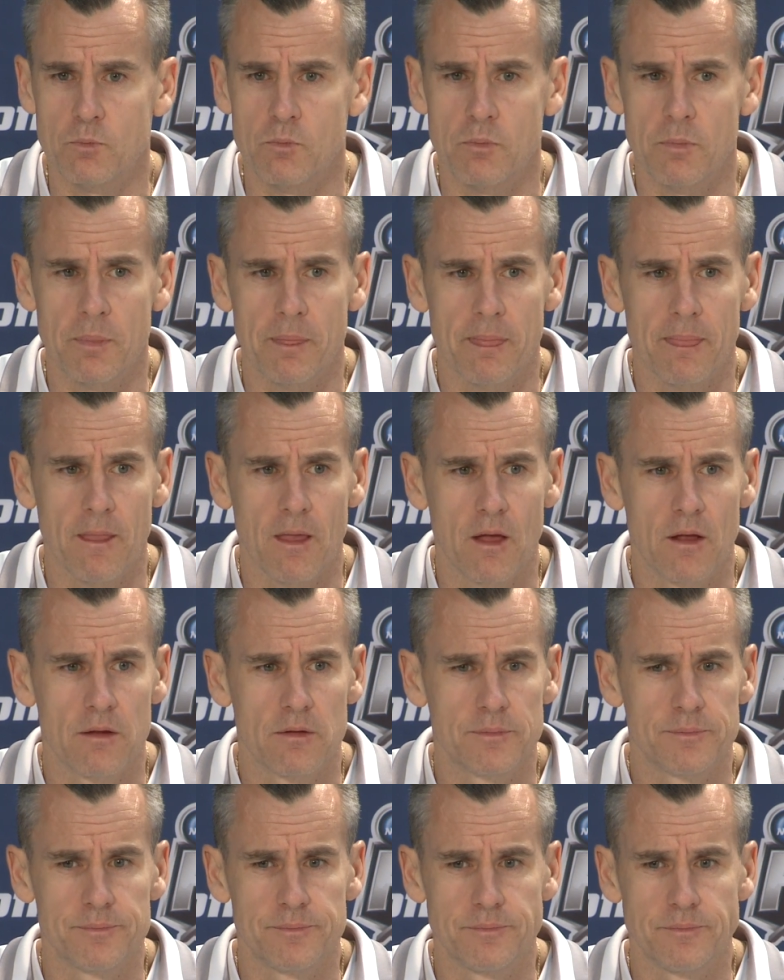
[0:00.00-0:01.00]
The next
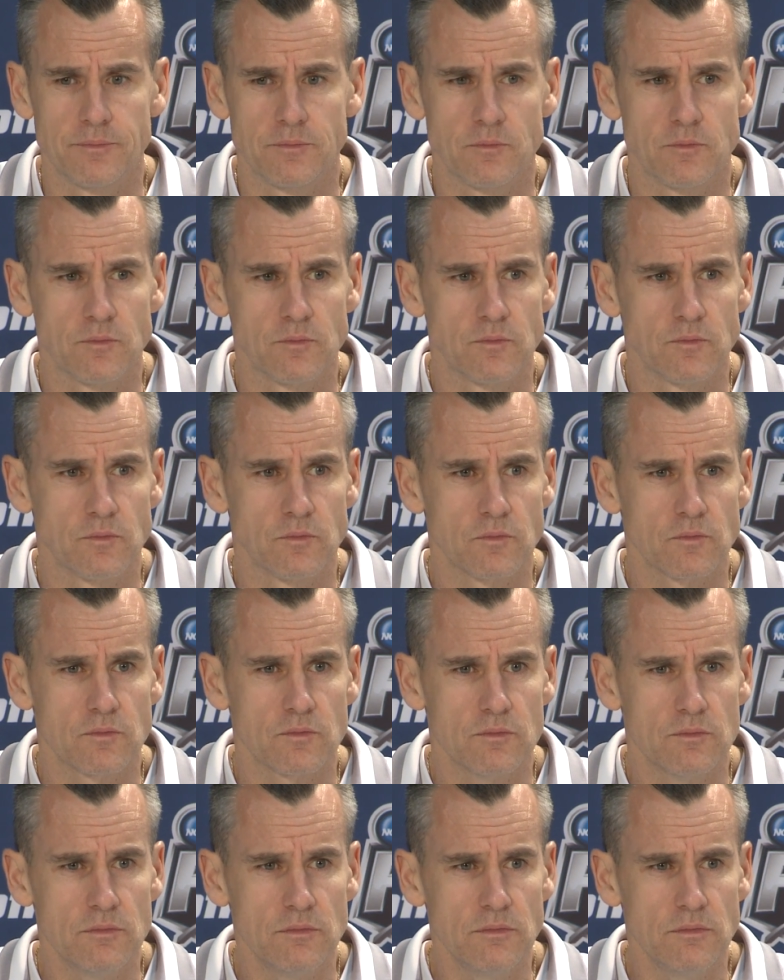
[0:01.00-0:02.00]
question's to the back
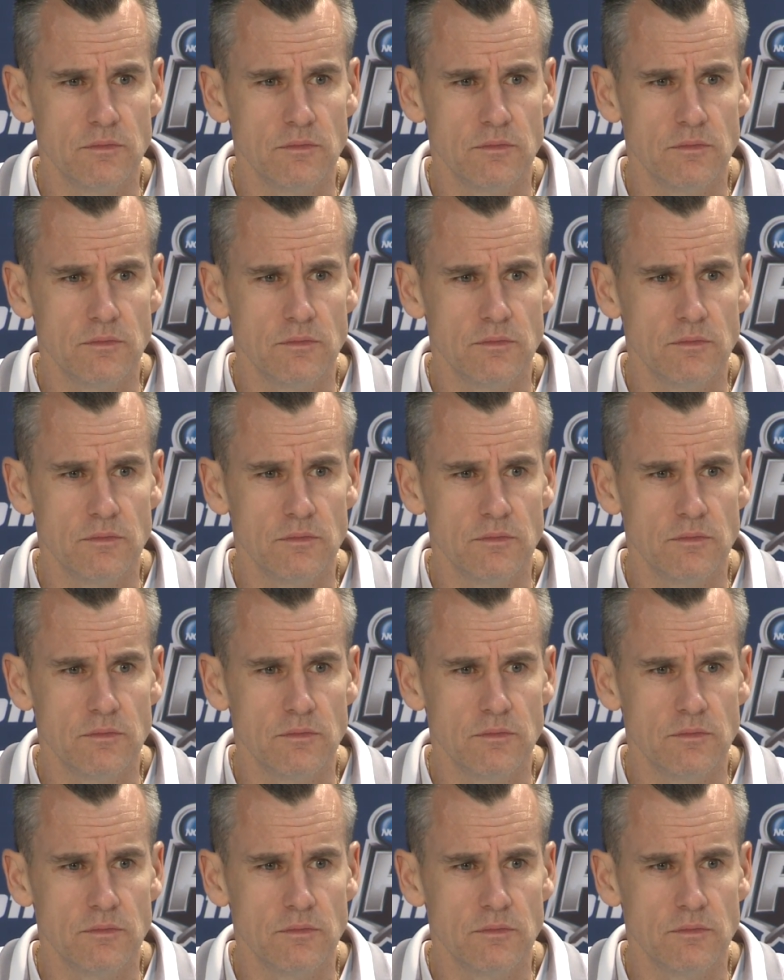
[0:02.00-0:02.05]
left.